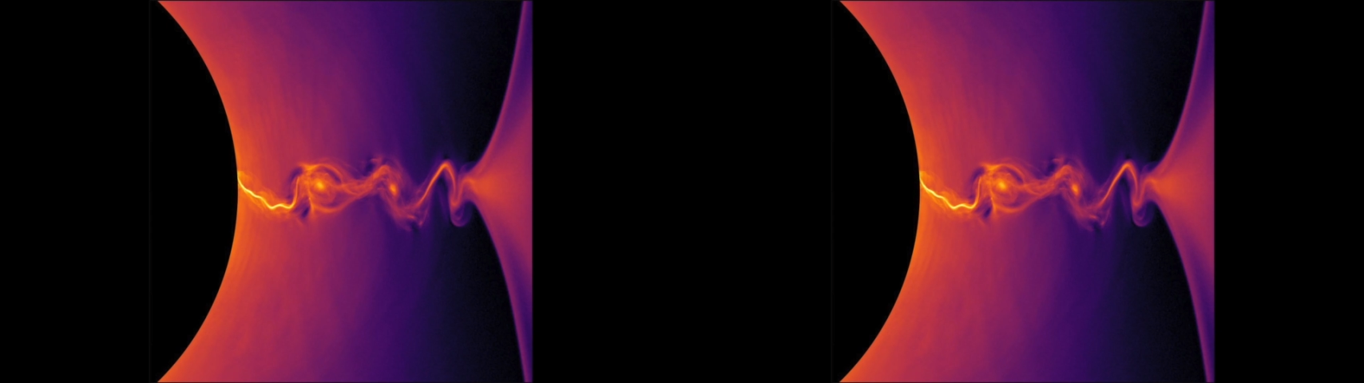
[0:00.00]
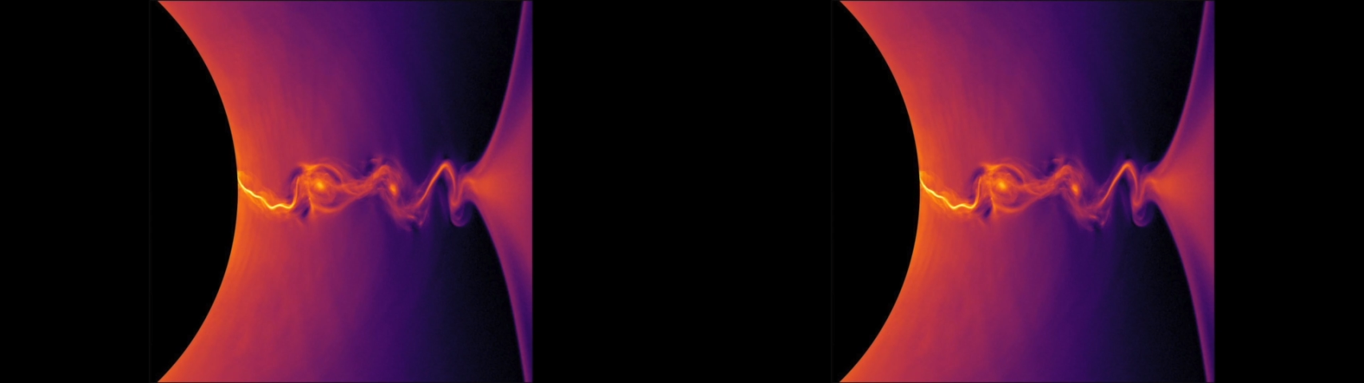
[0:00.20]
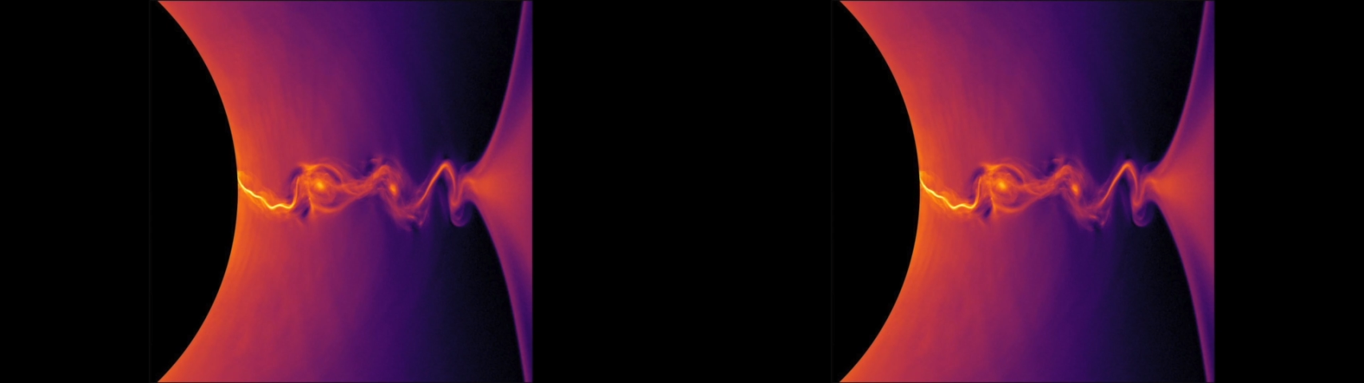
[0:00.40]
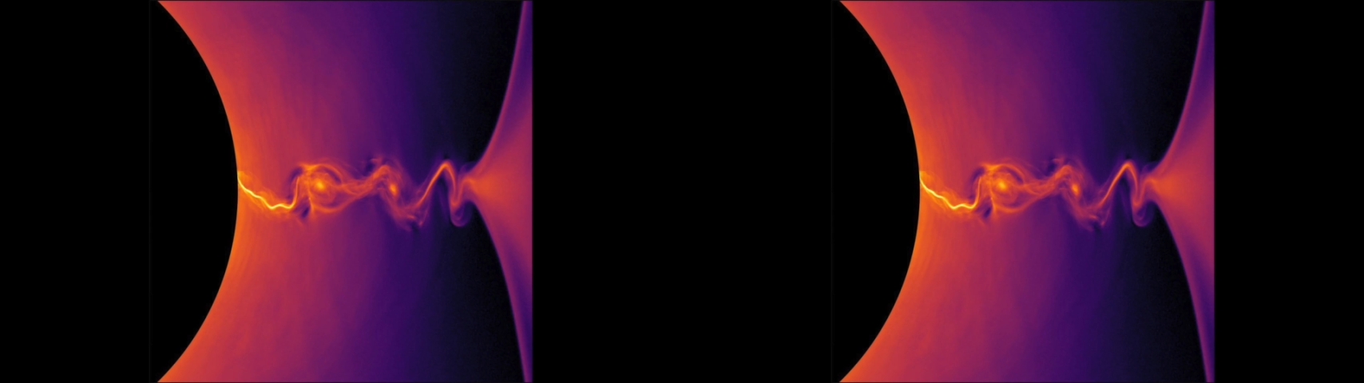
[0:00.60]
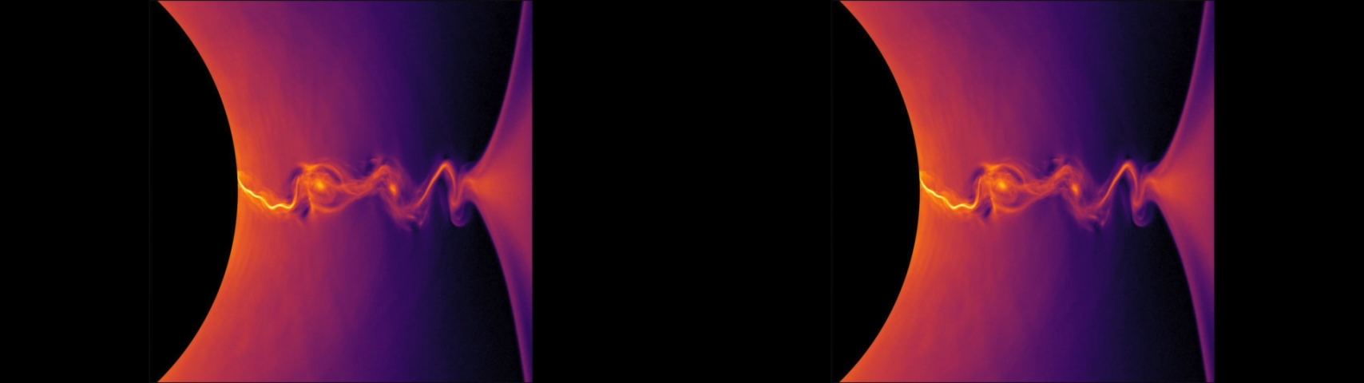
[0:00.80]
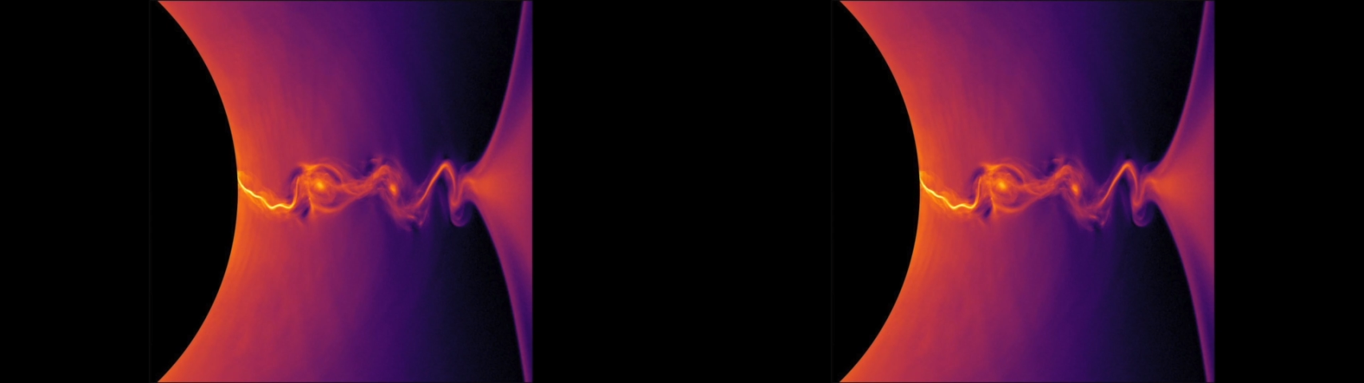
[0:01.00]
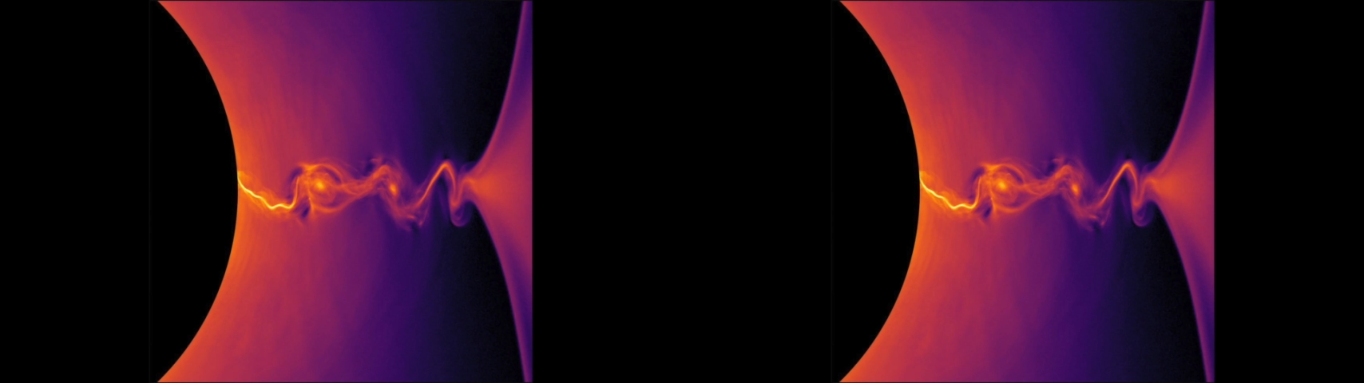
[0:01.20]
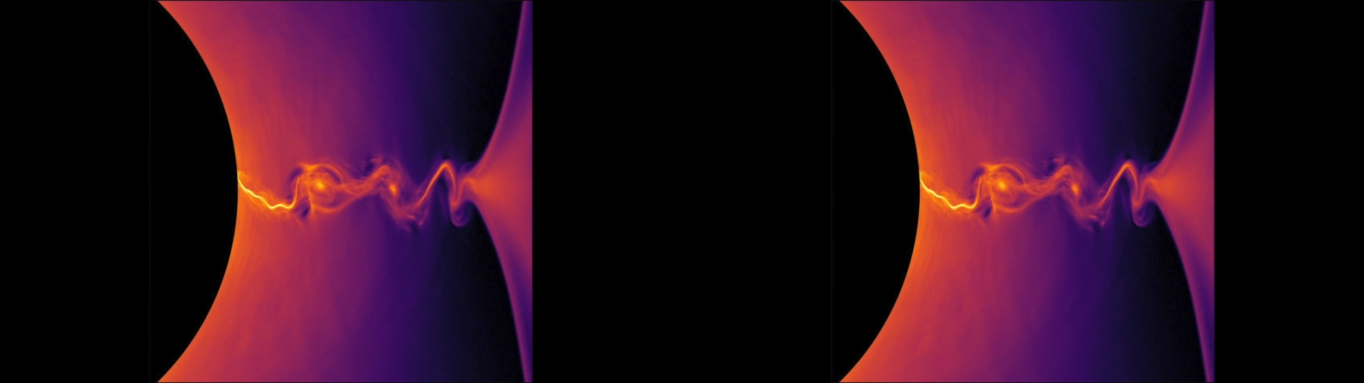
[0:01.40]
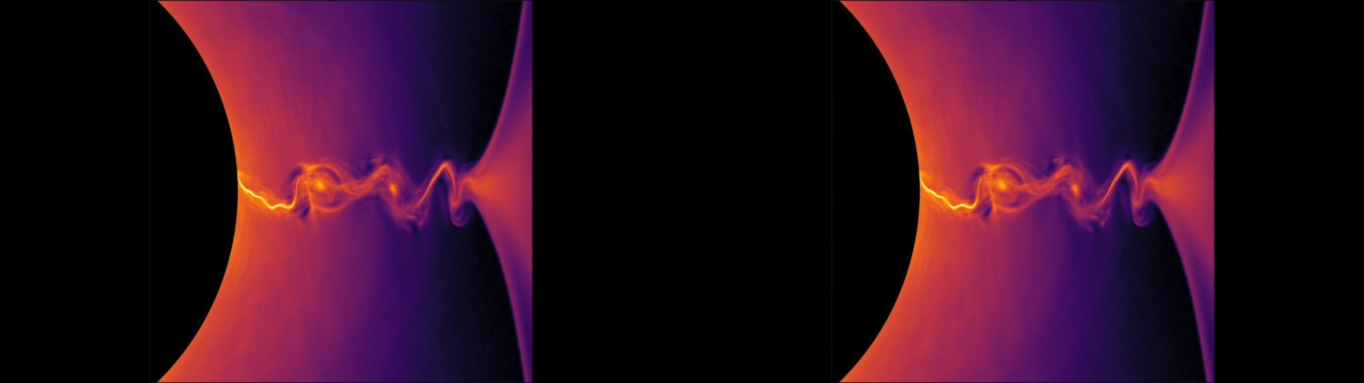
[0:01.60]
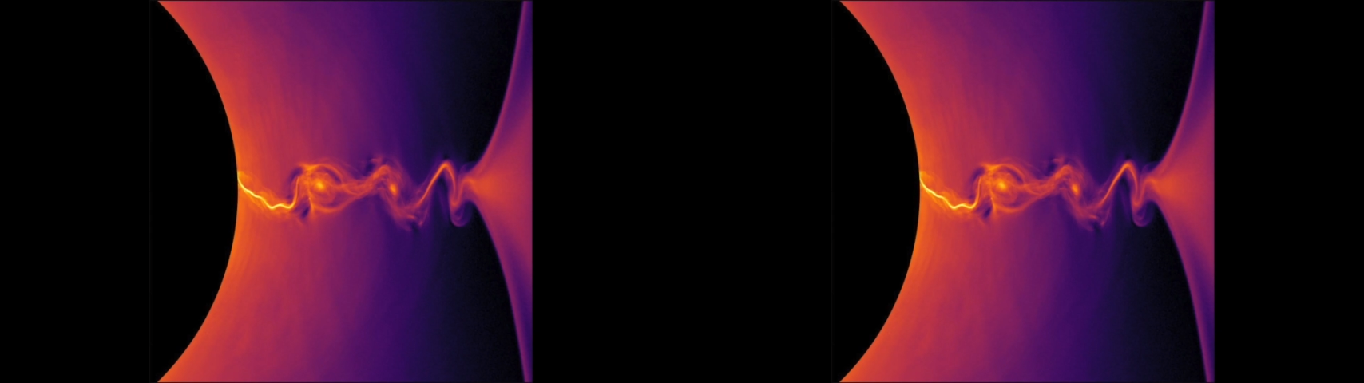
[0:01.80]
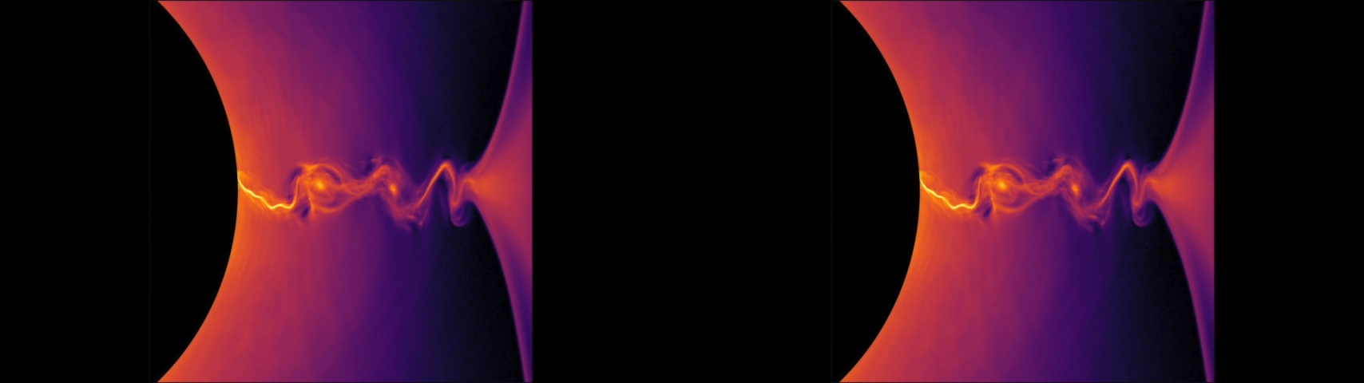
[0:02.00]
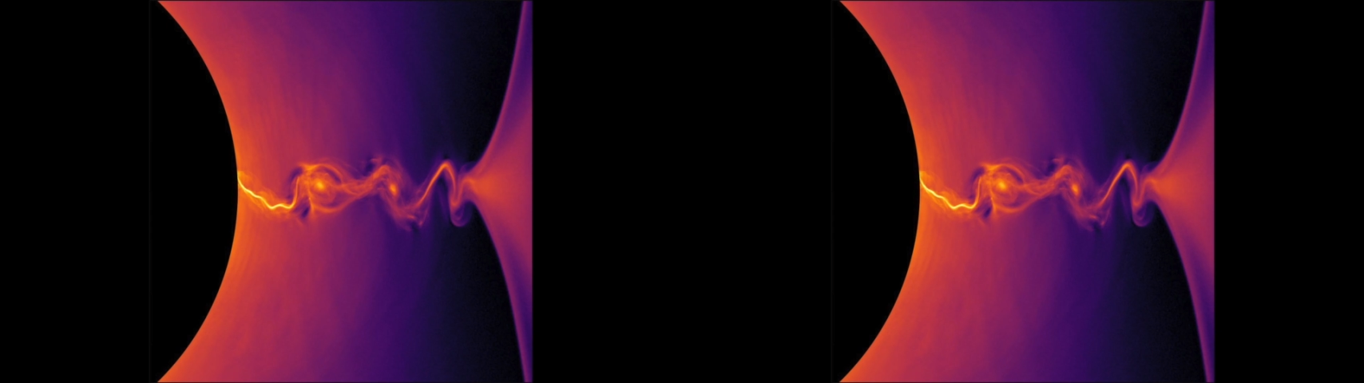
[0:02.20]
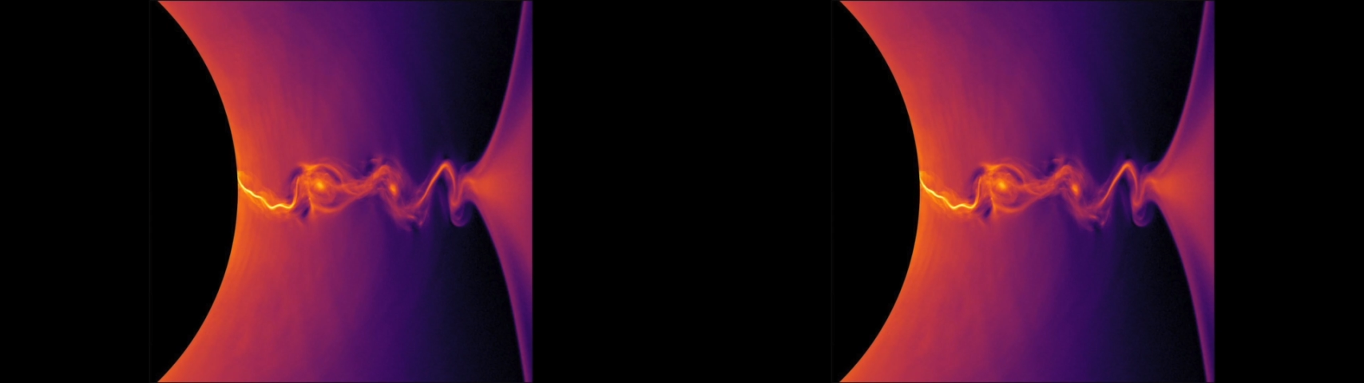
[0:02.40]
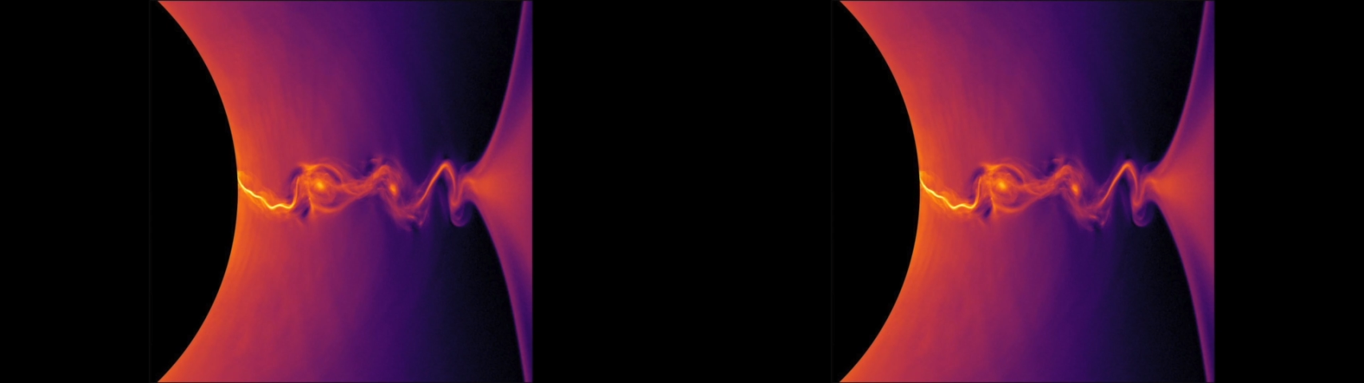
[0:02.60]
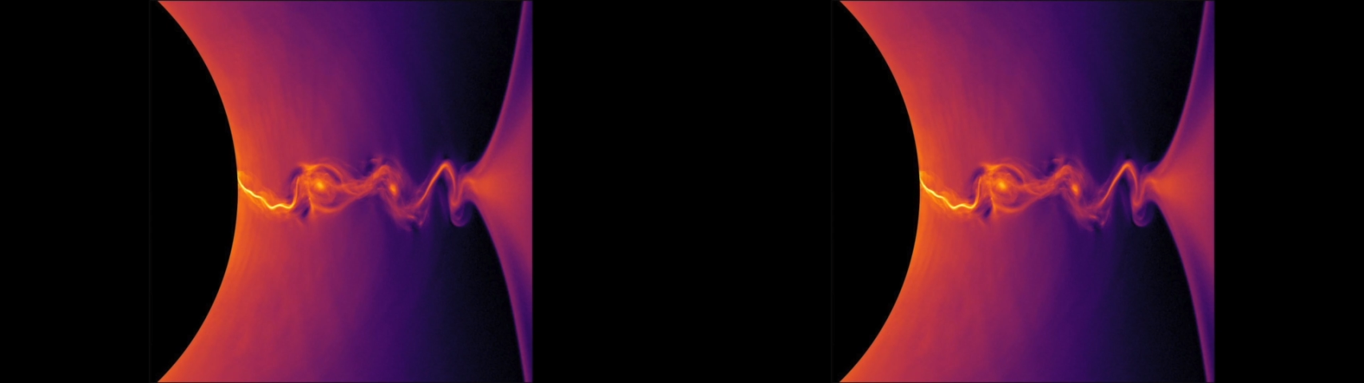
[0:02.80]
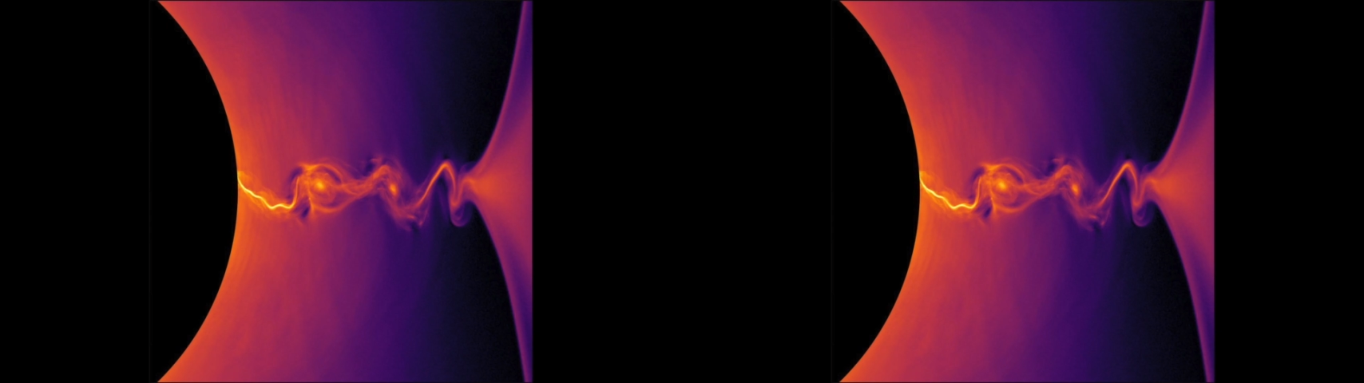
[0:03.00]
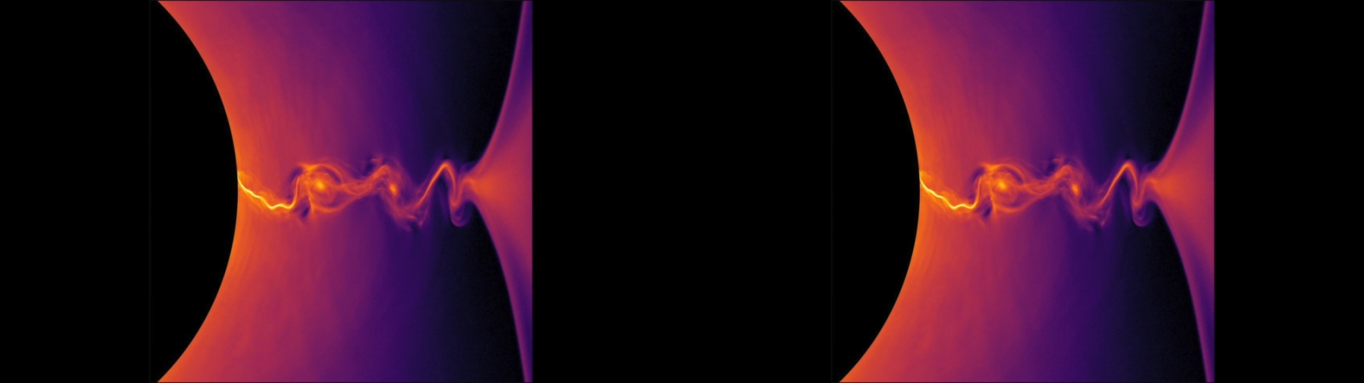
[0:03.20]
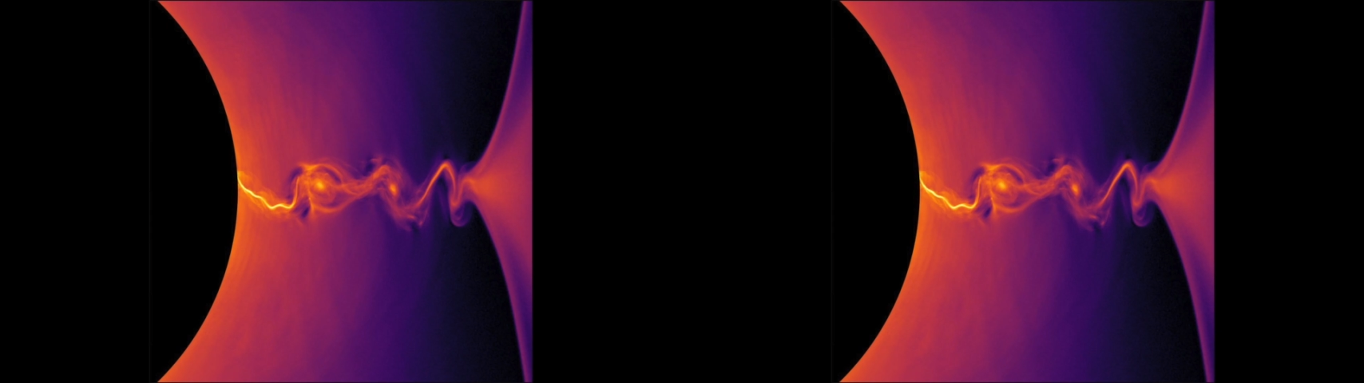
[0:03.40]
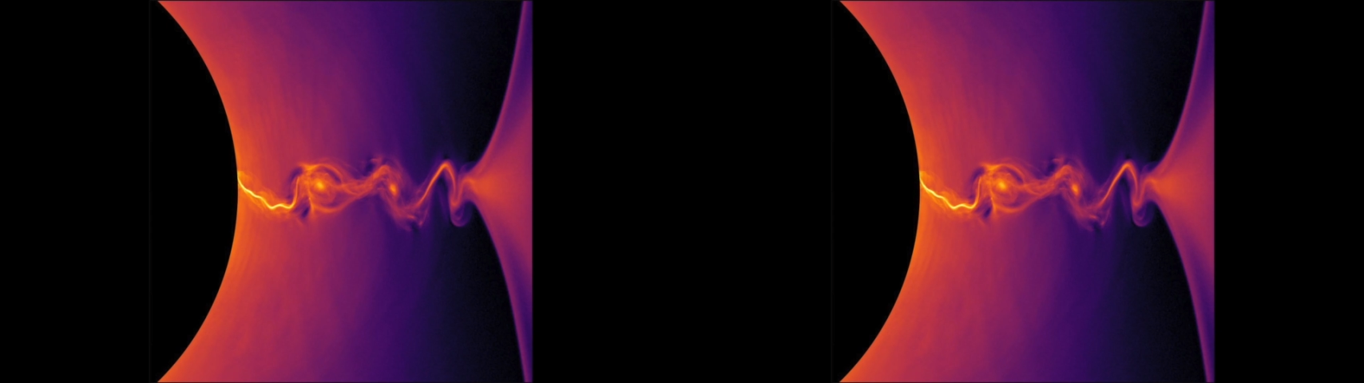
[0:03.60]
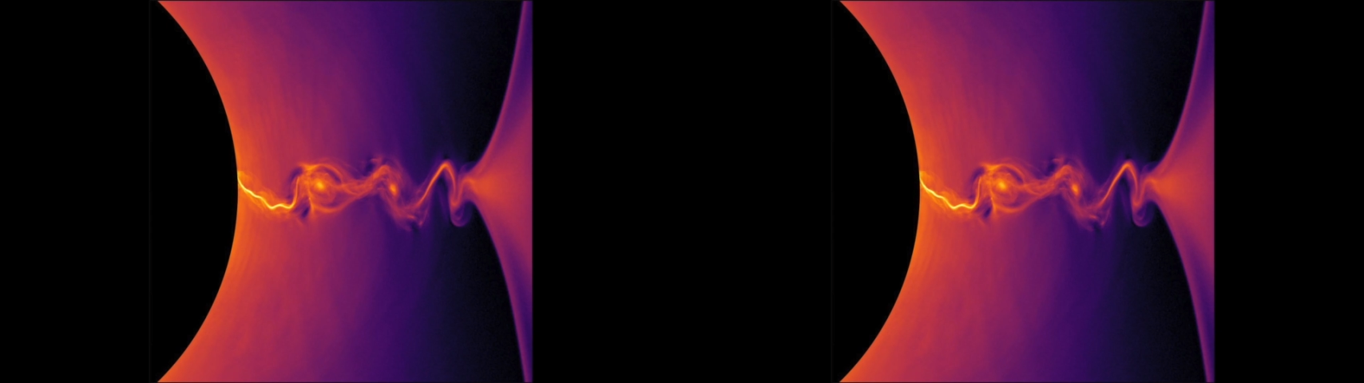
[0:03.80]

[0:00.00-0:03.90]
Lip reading: [unreadable: no face in view]